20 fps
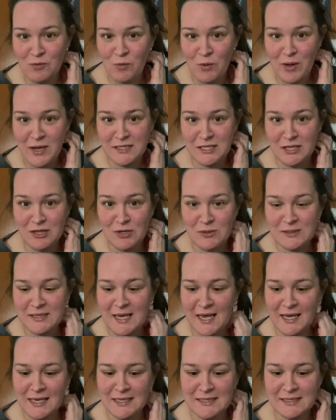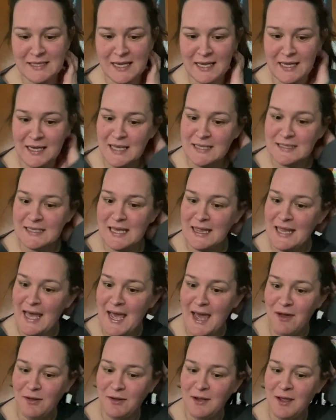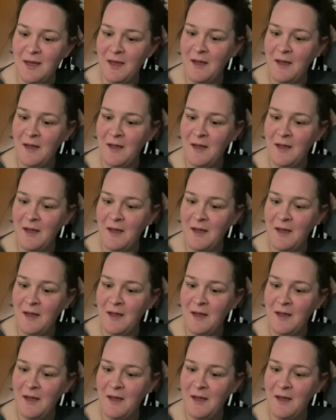washing those hands. Sing it nice and loud.